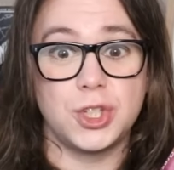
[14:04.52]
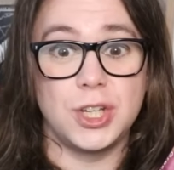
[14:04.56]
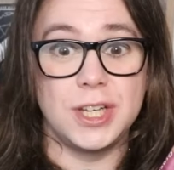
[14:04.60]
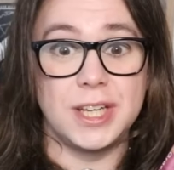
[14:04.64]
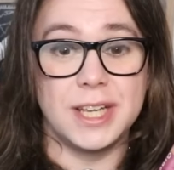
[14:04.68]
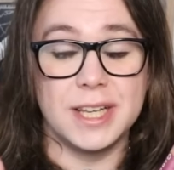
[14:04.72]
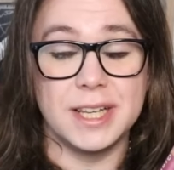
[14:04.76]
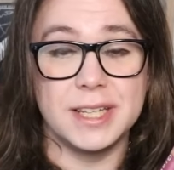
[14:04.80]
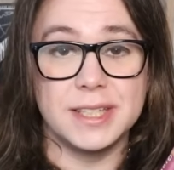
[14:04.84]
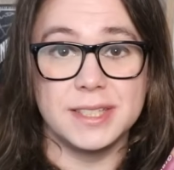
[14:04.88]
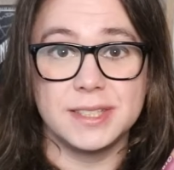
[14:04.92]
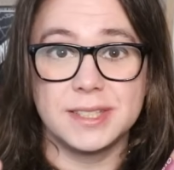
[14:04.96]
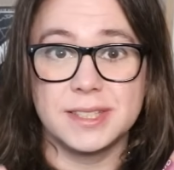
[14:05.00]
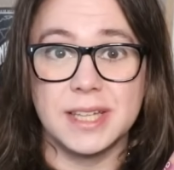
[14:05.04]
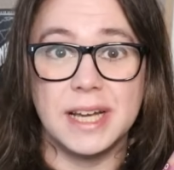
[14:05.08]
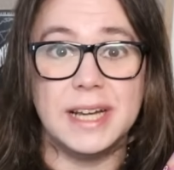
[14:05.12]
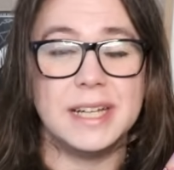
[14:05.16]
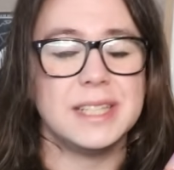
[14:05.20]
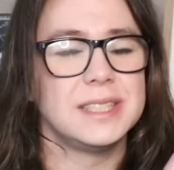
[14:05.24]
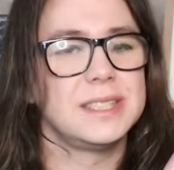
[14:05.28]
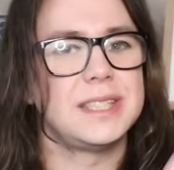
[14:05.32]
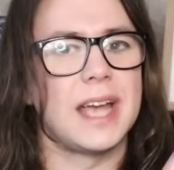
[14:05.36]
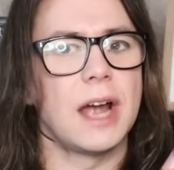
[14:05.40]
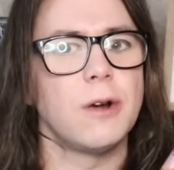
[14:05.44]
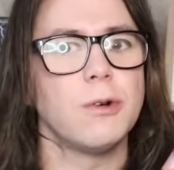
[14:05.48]
she is
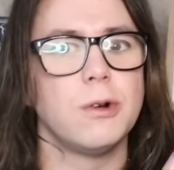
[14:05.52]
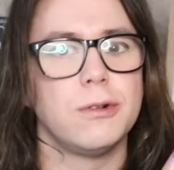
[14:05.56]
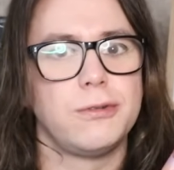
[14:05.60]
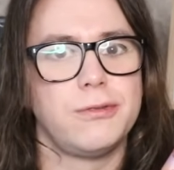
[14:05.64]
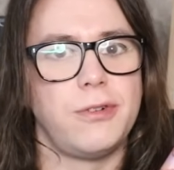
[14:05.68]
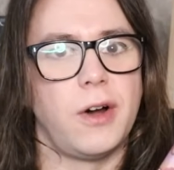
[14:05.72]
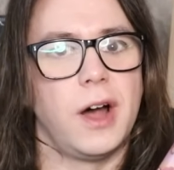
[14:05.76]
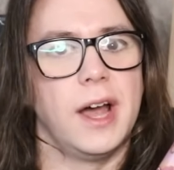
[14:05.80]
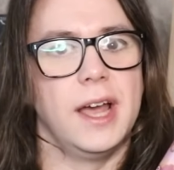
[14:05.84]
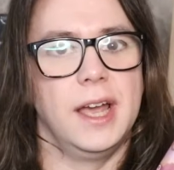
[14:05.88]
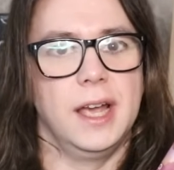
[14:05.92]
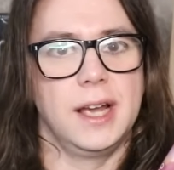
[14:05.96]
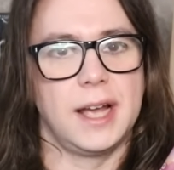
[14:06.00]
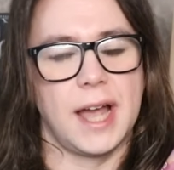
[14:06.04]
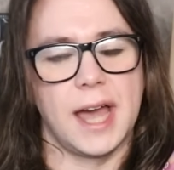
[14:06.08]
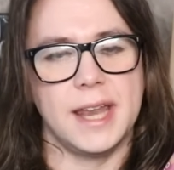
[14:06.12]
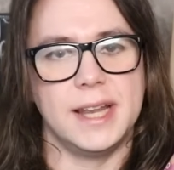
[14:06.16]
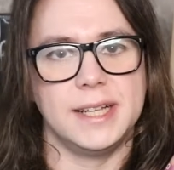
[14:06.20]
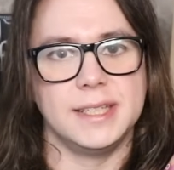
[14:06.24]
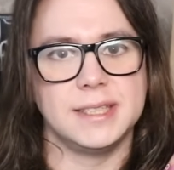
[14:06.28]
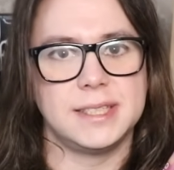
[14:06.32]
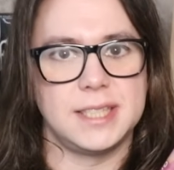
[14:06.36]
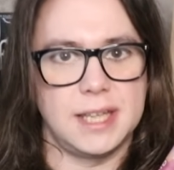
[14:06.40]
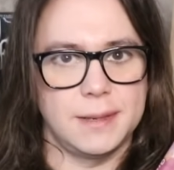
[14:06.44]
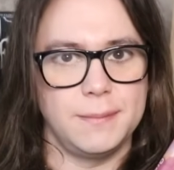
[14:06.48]
terrifying
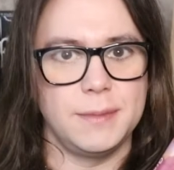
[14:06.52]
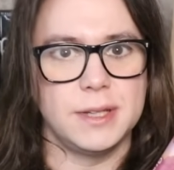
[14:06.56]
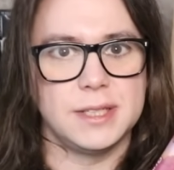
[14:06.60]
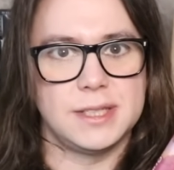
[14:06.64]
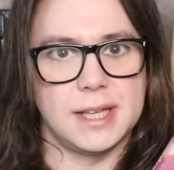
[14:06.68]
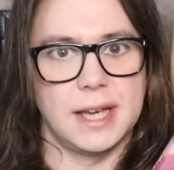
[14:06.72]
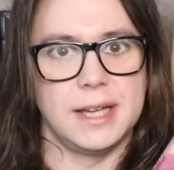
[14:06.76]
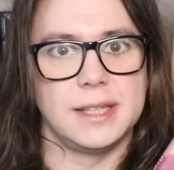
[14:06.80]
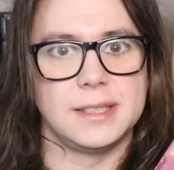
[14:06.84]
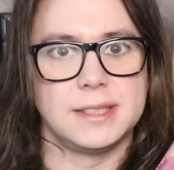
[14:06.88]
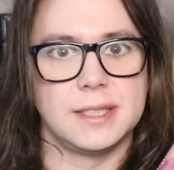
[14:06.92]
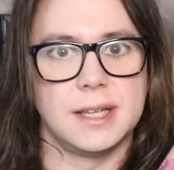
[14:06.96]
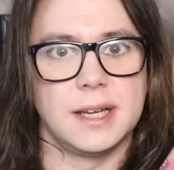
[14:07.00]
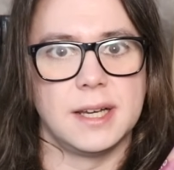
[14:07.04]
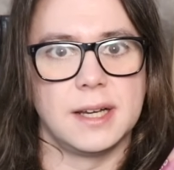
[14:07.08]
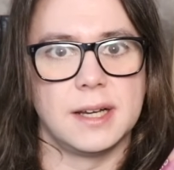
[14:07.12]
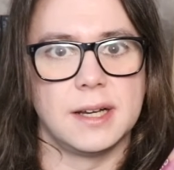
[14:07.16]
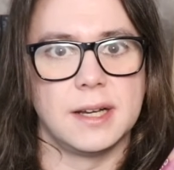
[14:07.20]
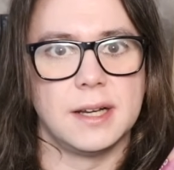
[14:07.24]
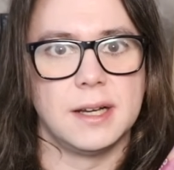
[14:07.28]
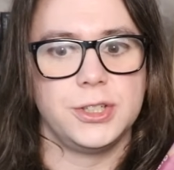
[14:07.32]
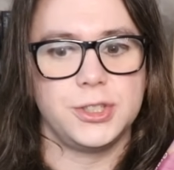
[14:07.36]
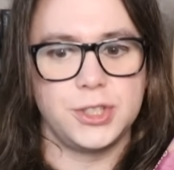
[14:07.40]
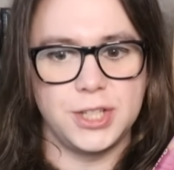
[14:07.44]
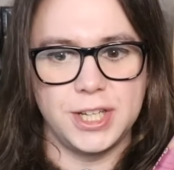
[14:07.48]
and
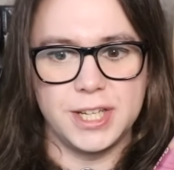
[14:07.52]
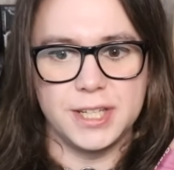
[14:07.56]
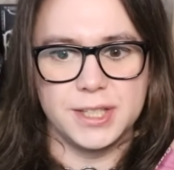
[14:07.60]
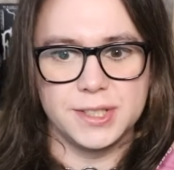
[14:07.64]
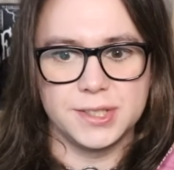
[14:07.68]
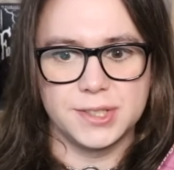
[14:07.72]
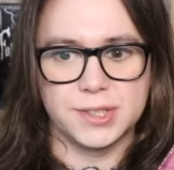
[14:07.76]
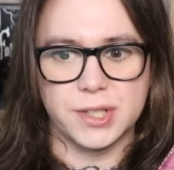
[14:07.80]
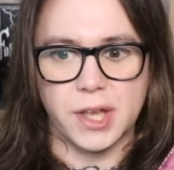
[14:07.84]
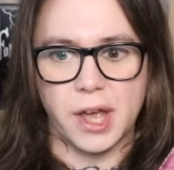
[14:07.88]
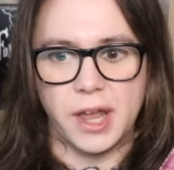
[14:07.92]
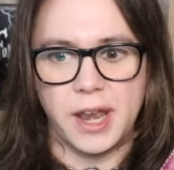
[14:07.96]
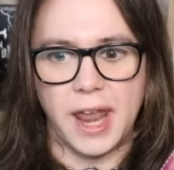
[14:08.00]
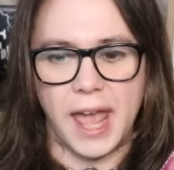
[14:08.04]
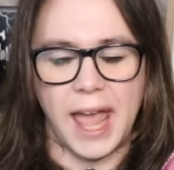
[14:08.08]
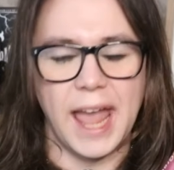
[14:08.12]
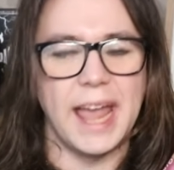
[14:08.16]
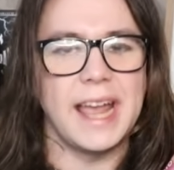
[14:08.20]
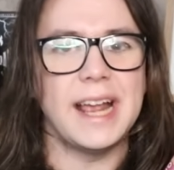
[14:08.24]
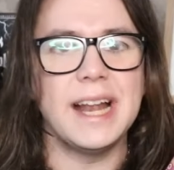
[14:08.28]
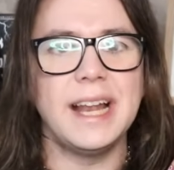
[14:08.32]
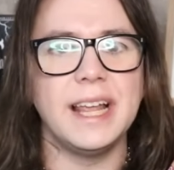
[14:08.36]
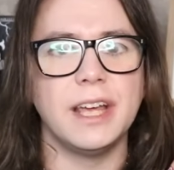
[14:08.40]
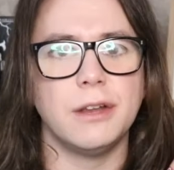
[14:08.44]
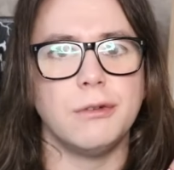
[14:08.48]
intimidating. She is an
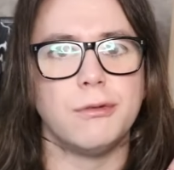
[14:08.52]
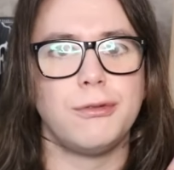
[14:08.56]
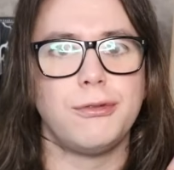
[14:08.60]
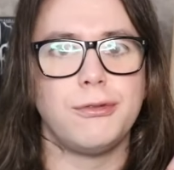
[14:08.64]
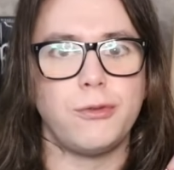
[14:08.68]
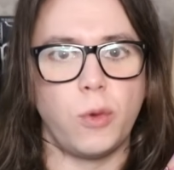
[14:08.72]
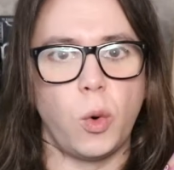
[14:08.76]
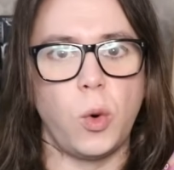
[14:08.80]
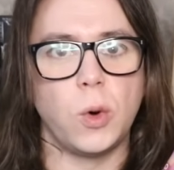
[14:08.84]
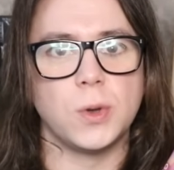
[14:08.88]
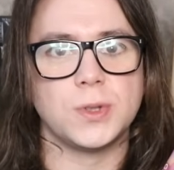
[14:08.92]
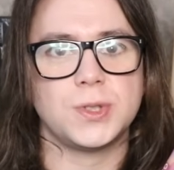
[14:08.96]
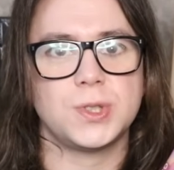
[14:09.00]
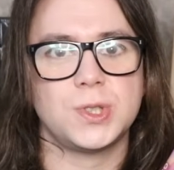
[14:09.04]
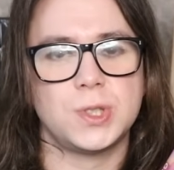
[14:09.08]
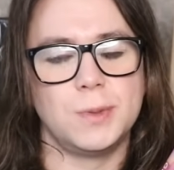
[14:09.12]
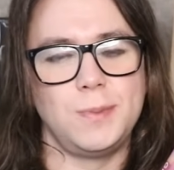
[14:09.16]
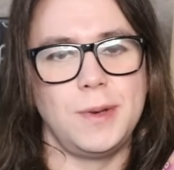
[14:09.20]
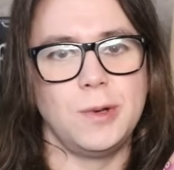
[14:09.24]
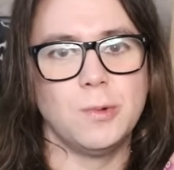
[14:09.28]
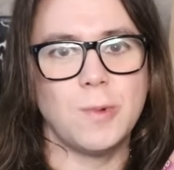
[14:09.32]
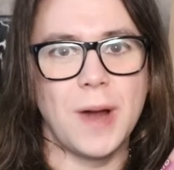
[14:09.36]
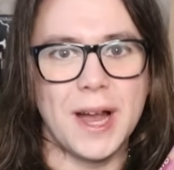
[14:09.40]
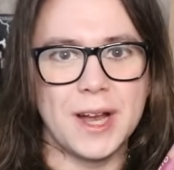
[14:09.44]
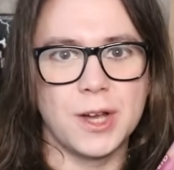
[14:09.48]
alien force to
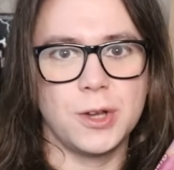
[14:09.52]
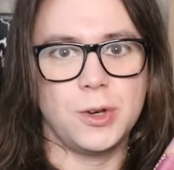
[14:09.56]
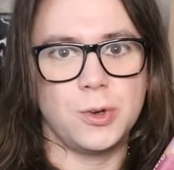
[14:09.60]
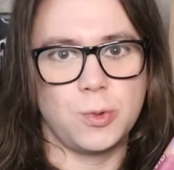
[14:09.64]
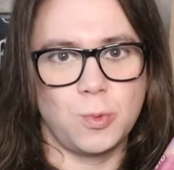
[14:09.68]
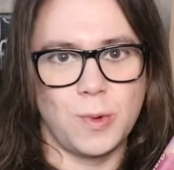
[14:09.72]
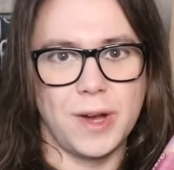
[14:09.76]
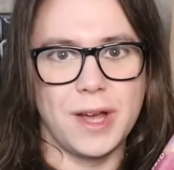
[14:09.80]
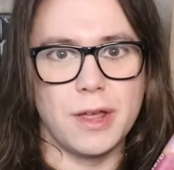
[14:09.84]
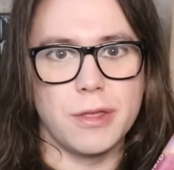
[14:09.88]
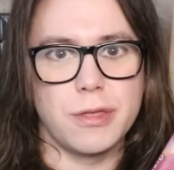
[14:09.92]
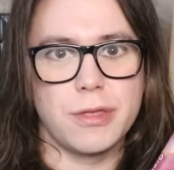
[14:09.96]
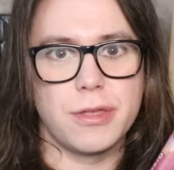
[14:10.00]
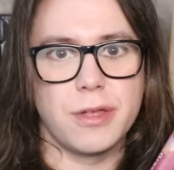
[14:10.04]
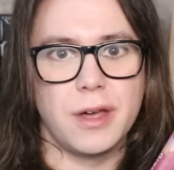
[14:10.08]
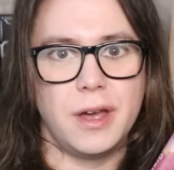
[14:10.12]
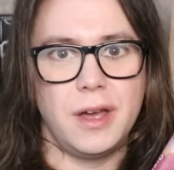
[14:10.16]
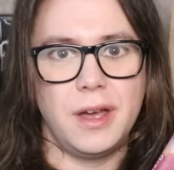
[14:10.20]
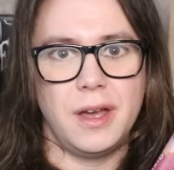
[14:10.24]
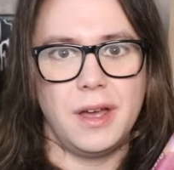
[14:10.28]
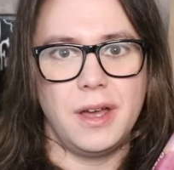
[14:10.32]
be reckoned with.